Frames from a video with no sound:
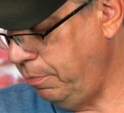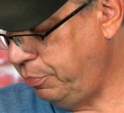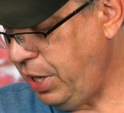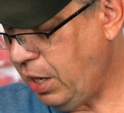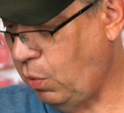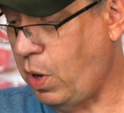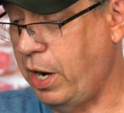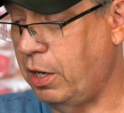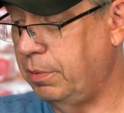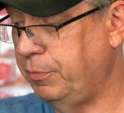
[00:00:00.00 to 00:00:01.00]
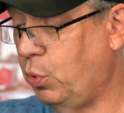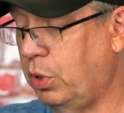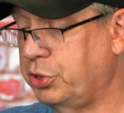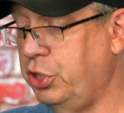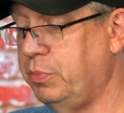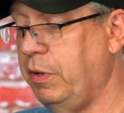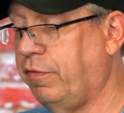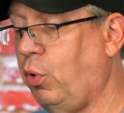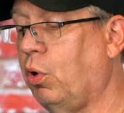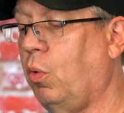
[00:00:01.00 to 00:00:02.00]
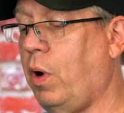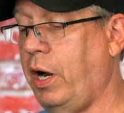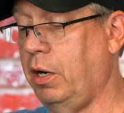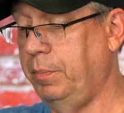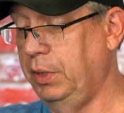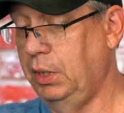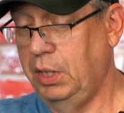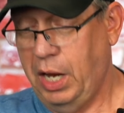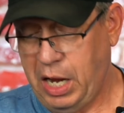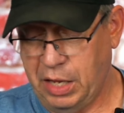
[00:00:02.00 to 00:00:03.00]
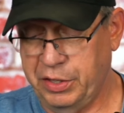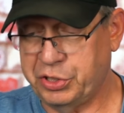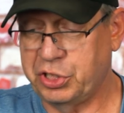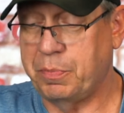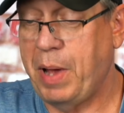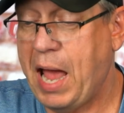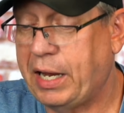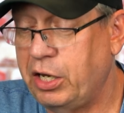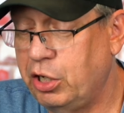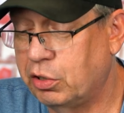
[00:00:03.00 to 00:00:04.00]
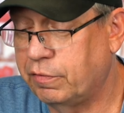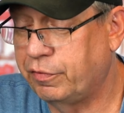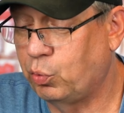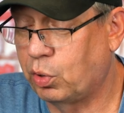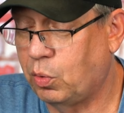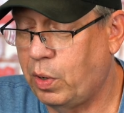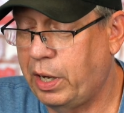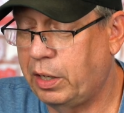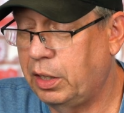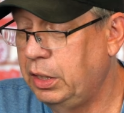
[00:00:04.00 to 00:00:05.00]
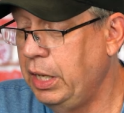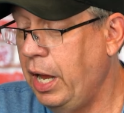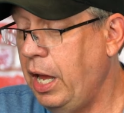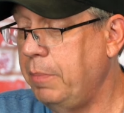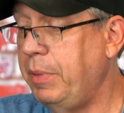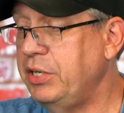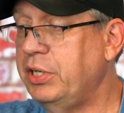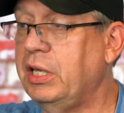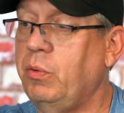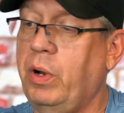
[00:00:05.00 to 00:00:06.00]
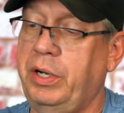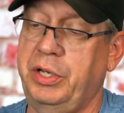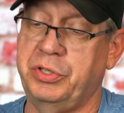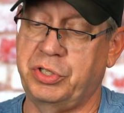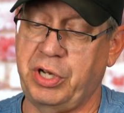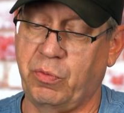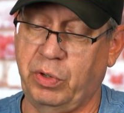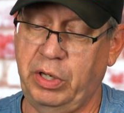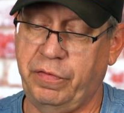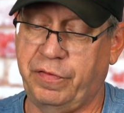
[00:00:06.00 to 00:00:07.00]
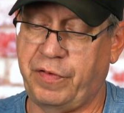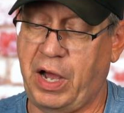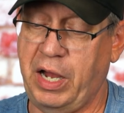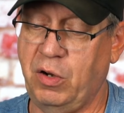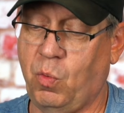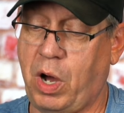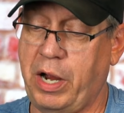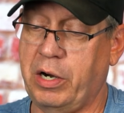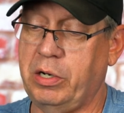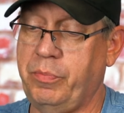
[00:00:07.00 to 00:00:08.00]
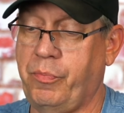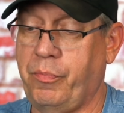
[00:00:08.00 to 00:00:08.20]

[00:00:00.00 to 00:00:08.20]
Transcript: piano wire, or excuse me, floral wire. And this is a packet here of floral wire. And basically what it is, it's a really fine wire